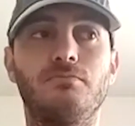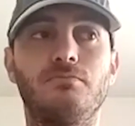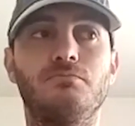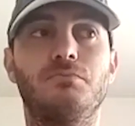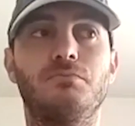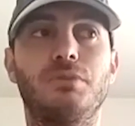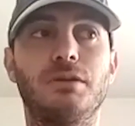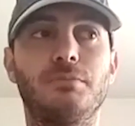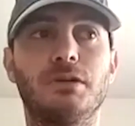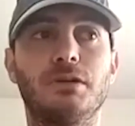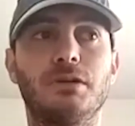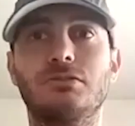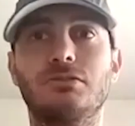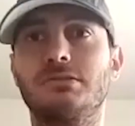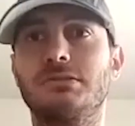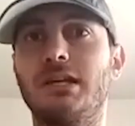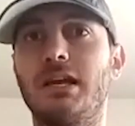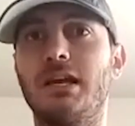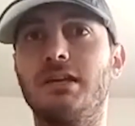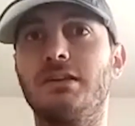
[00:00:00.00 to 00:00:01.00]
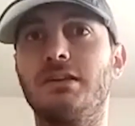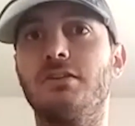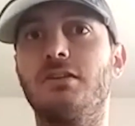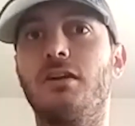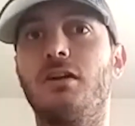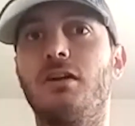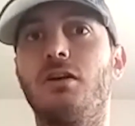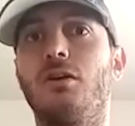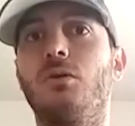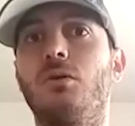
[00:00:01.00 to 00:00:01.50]
pretty much they'll say,
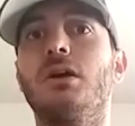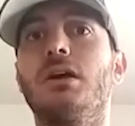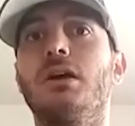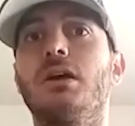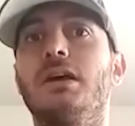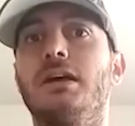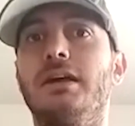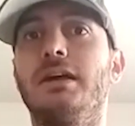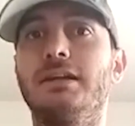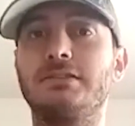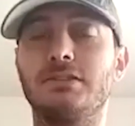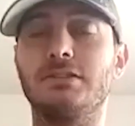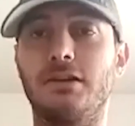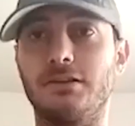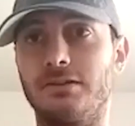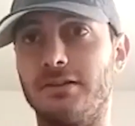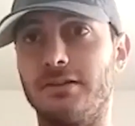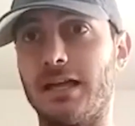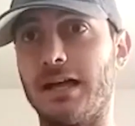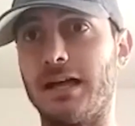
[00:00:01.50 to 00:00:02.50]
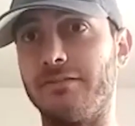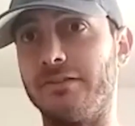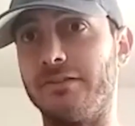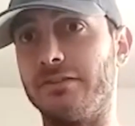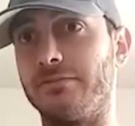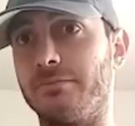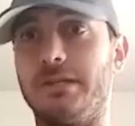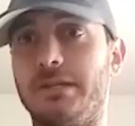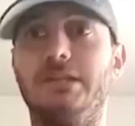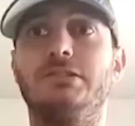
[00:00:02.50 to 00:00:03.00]
it's not good to have
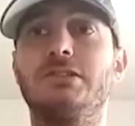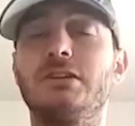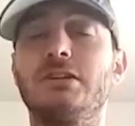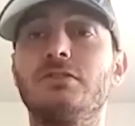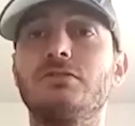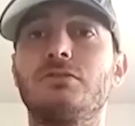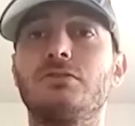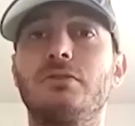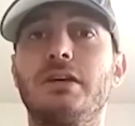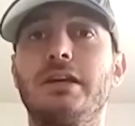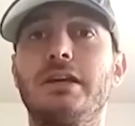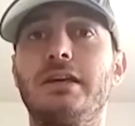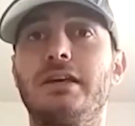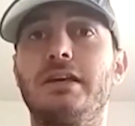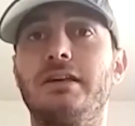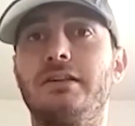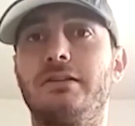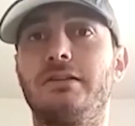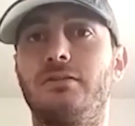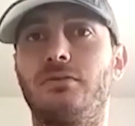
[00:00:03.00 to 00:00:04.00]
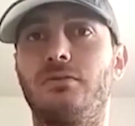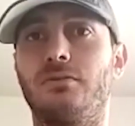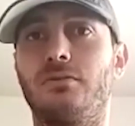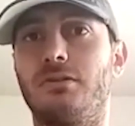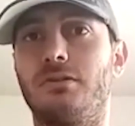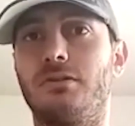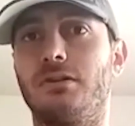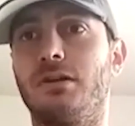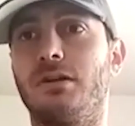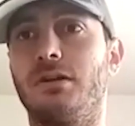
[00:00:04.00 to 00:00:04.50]
this many children,
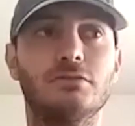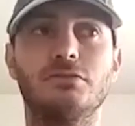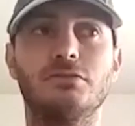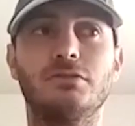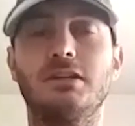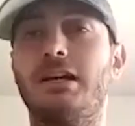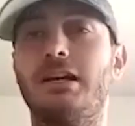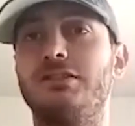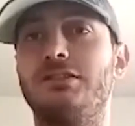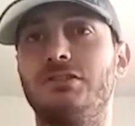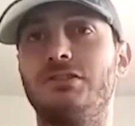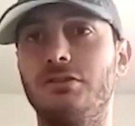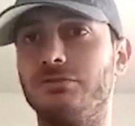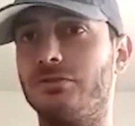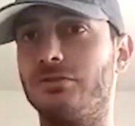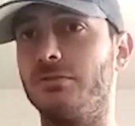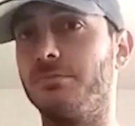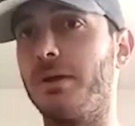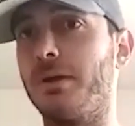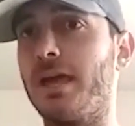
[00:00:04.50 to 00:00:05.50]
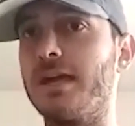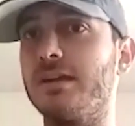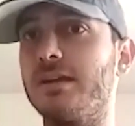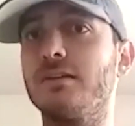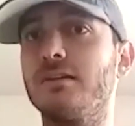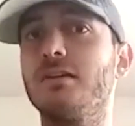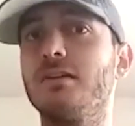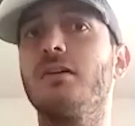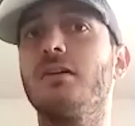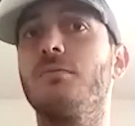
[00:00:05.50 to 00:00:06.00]
or I should go to a
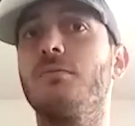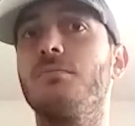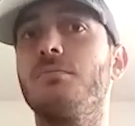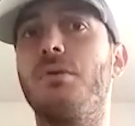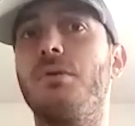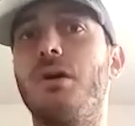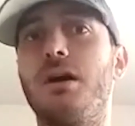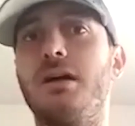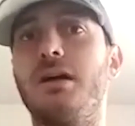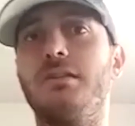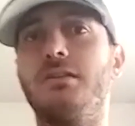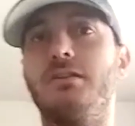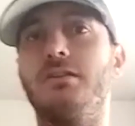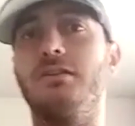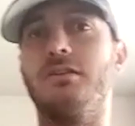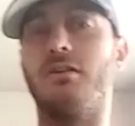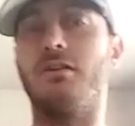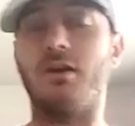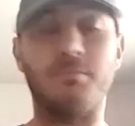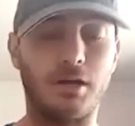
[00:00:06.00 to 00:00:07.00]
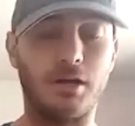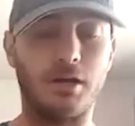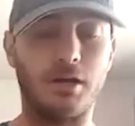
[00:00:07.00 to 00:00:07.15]
bank, but, I'm not